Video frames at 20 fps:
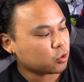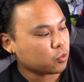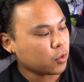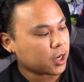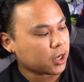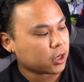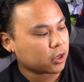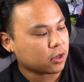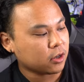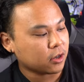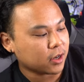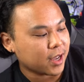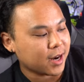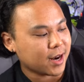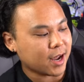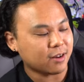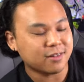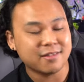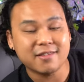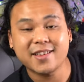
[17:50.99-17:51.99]
What to cook and
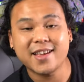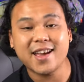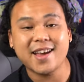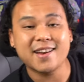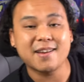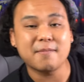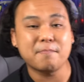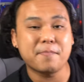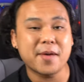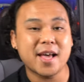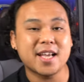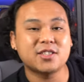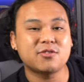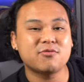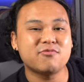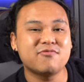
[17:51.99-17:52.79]
how to get the best